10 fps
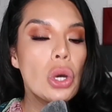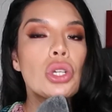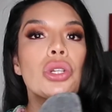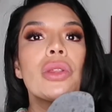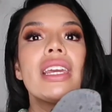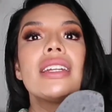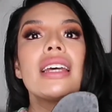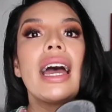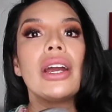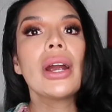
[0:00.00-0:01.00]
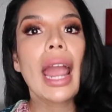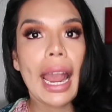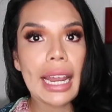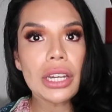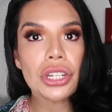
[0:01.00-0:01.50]
So the entire
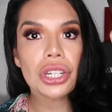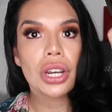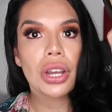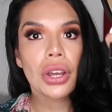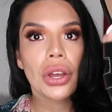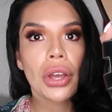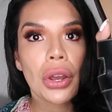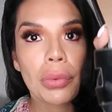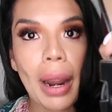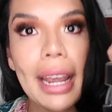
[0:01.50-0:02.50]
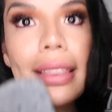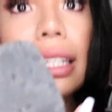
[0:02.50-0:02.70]
H, right,